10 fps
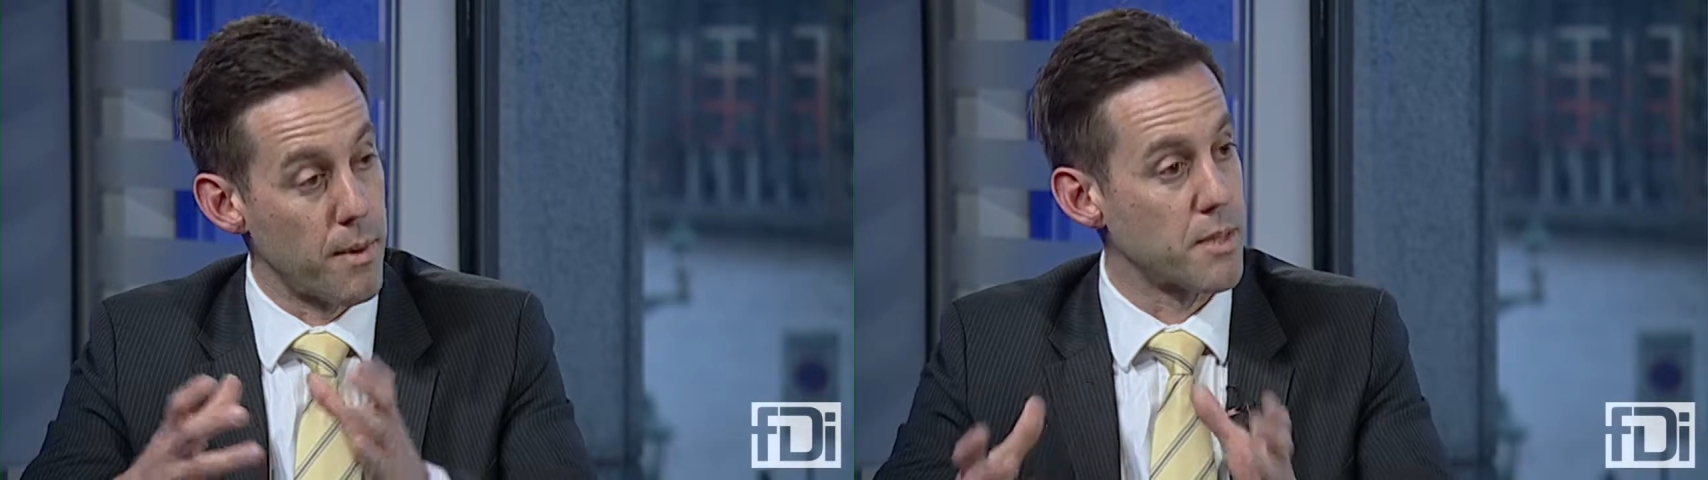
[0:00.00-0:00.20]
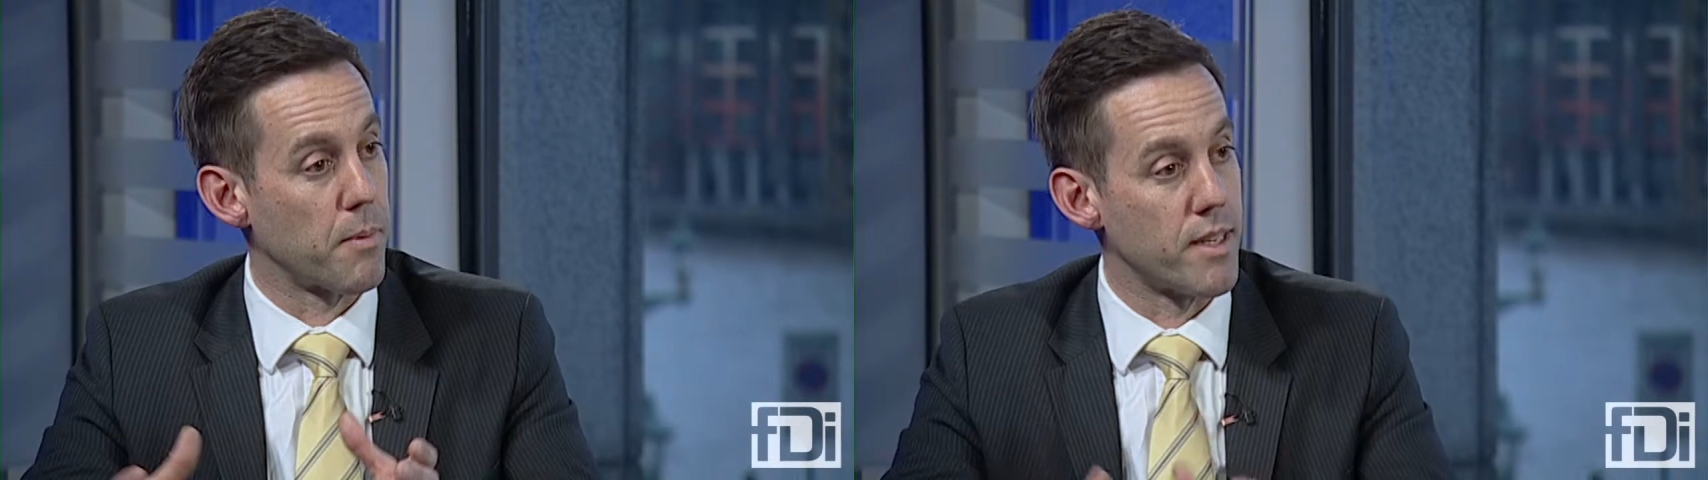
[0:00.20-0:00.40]

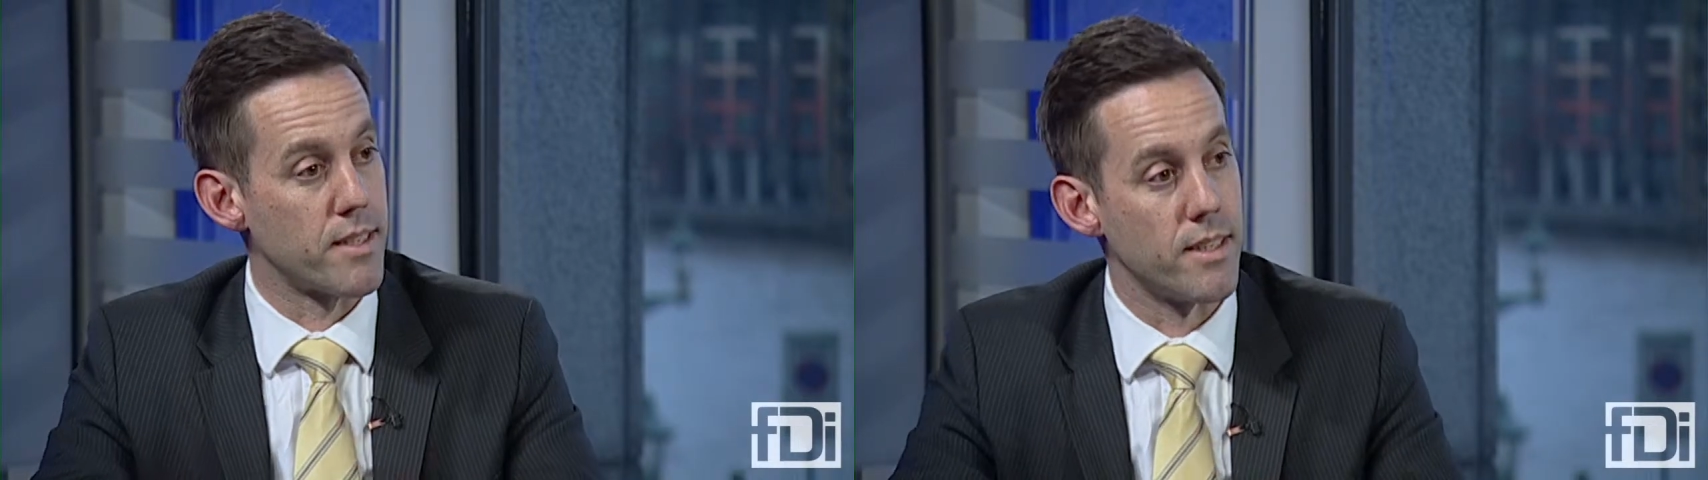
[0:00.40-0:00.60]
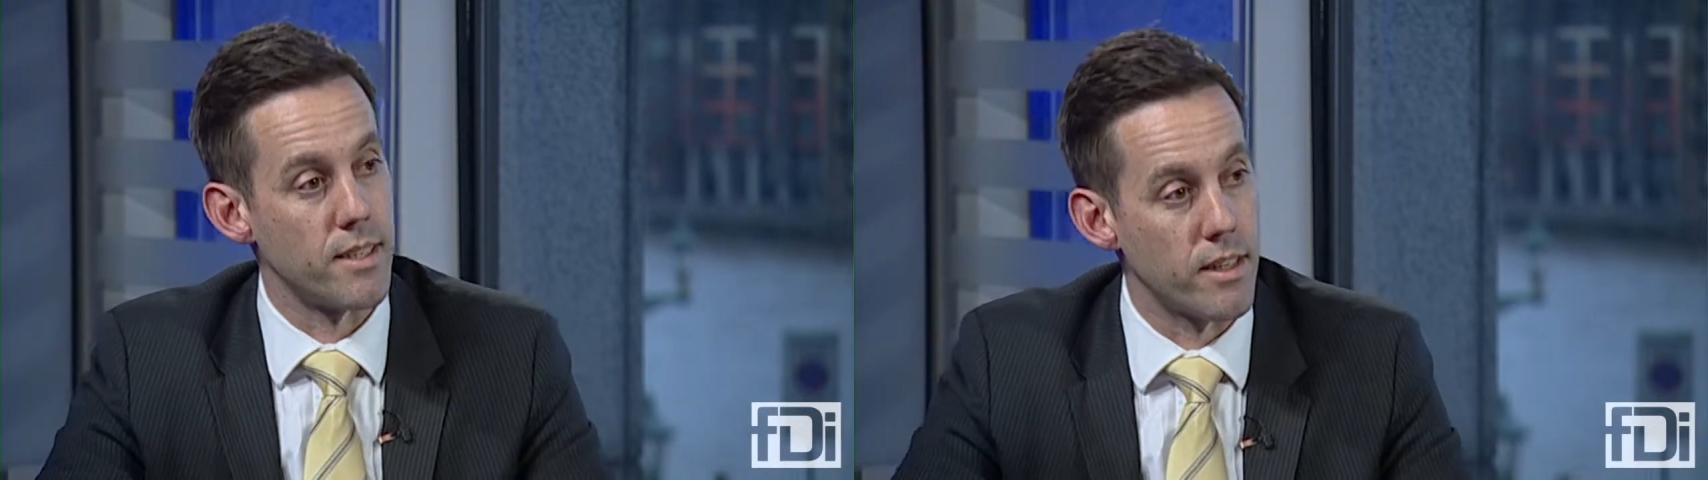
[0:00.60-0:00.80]
best
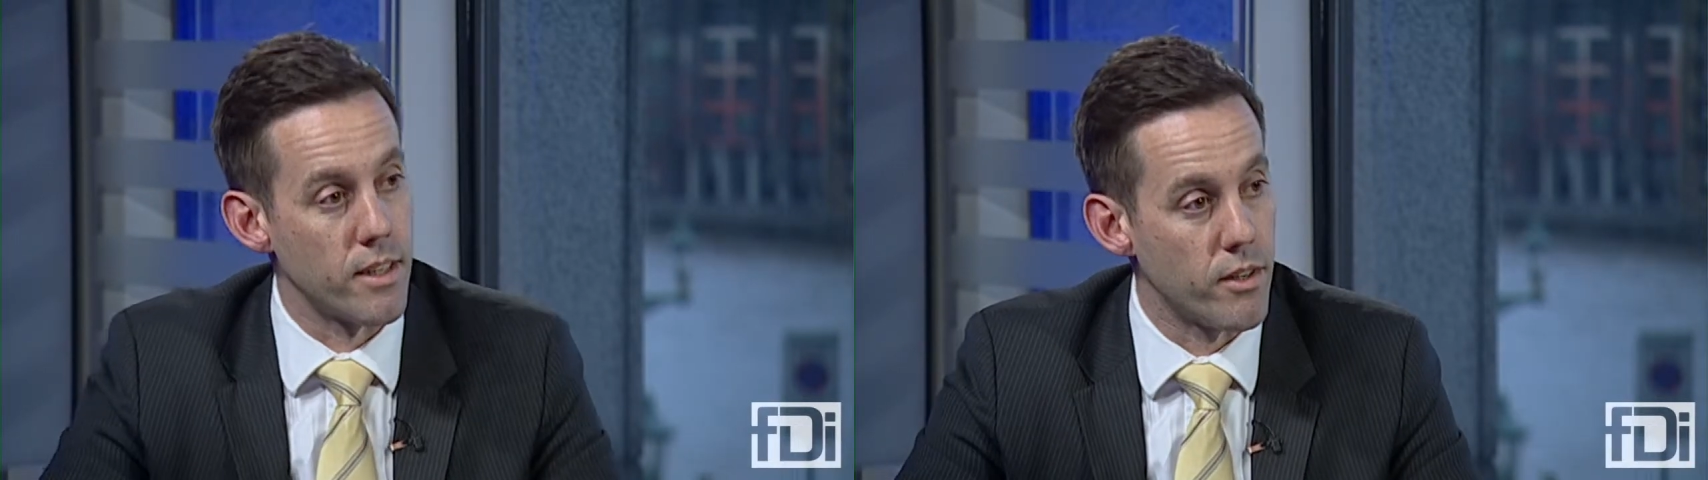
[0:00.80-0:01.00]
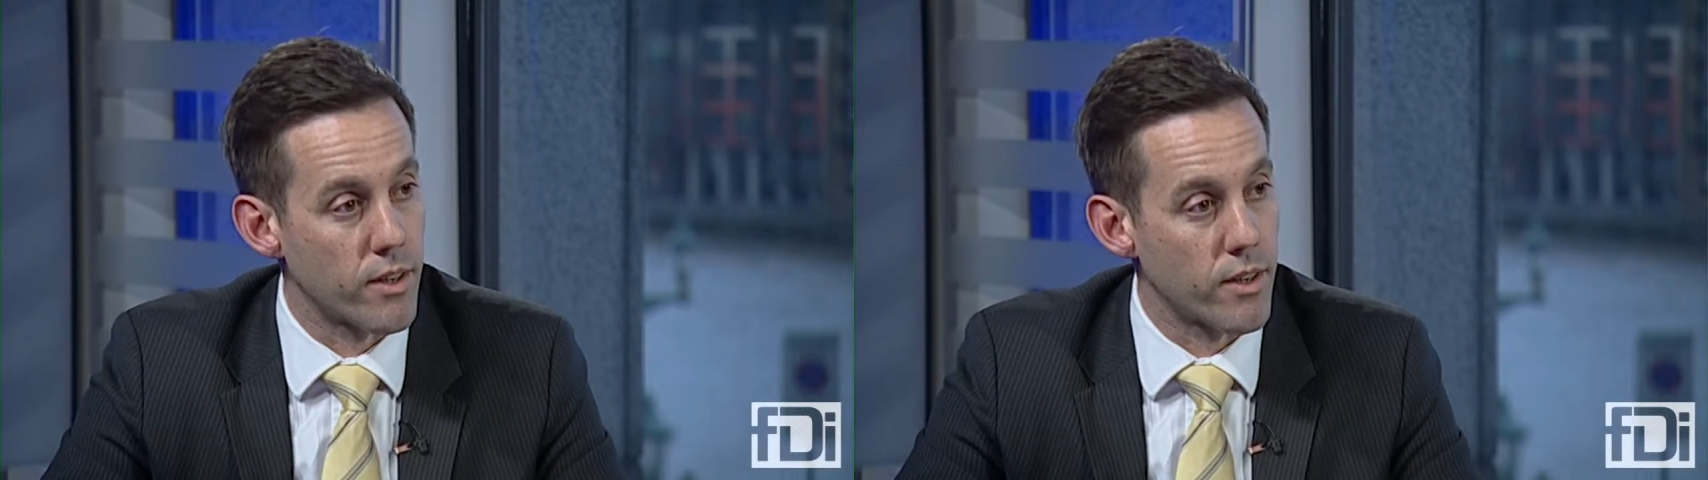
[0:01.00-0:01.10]
placed city in the